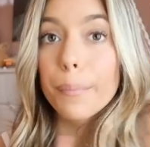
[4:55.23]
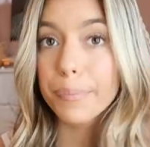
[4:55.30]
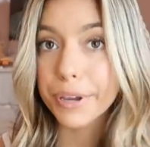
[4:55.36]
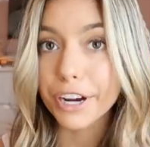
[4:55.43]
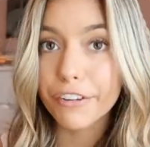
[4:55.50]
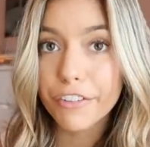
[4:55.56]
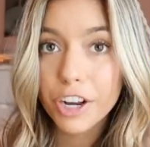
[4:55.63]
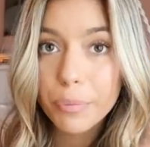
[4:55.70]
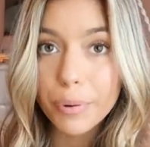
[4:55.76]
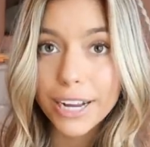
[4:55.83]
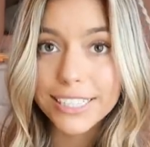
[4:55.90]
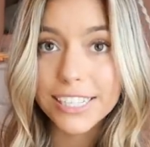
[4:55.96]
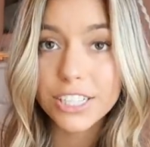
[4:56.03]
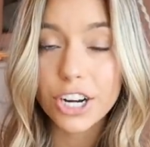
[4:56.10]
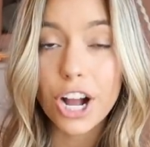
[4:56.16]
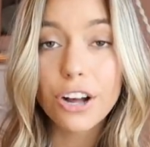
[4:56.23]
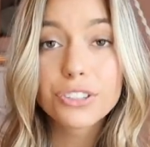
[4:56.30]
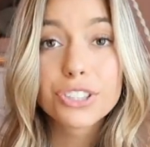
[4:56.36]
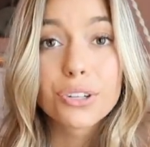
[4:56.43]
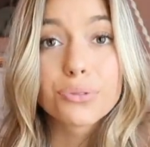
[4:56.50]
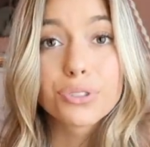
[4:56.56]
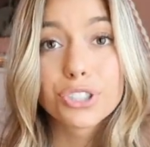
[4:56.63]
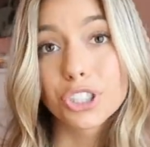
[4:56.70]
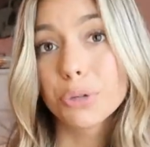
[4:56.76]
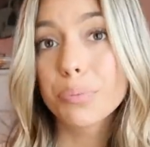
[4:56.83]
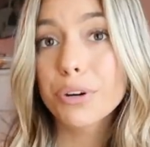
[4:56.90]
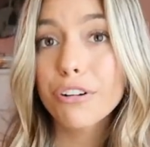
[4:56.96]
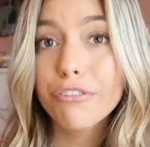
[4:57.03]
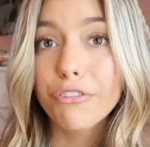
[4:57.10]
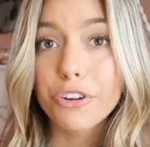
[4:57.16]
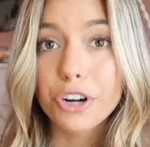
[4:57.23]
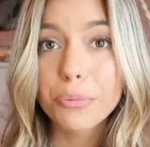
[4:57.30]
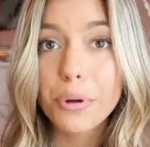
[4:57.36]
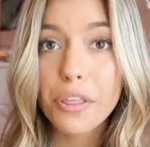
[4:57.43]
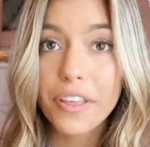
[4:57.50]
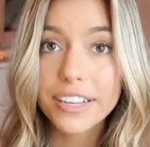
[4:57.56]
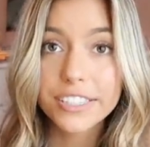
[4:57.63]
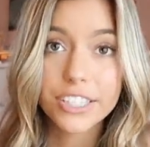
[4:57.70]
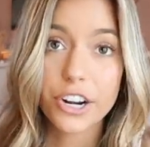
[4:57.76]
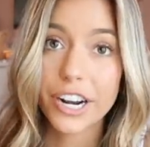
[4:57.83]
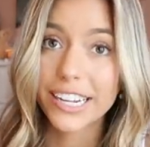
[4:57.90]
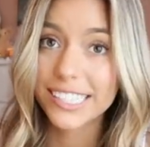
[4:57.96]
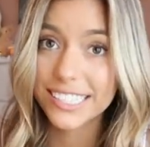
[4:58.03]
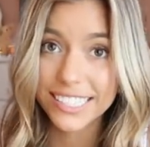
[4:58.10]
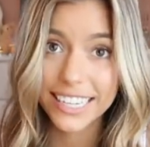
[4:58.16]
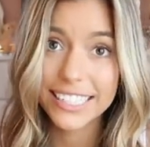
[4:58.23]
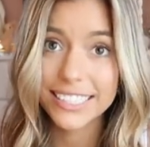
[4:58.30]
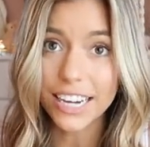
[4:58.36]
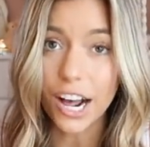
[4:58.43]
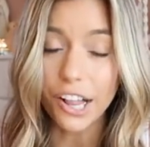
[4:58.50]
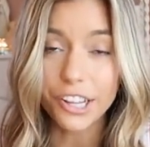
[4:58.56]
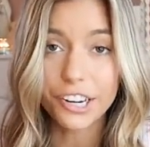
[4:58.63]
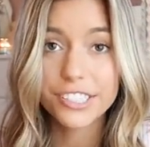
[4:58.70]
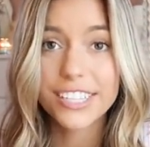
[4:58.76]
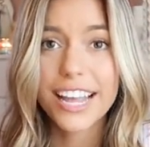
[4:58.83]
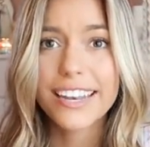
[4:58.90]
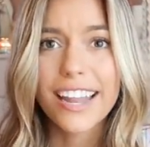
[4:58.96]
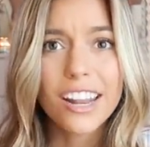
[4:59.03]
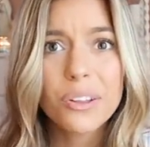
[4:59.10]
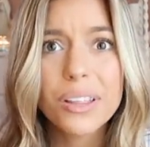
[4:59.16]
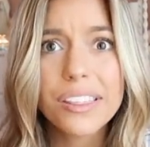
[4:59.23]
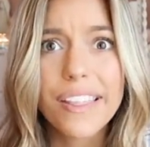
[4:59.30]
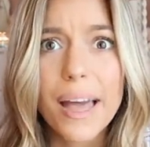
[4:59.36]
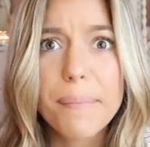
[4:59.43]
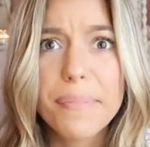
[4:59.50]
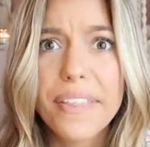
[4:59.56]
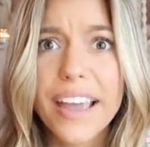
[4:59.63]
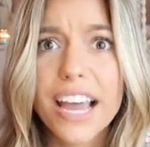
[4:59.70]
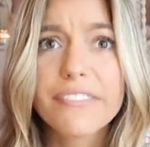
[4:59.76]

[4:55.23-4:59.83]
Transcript: Pura Vida bracelets are also super affordable. They start at $6, and not only that, they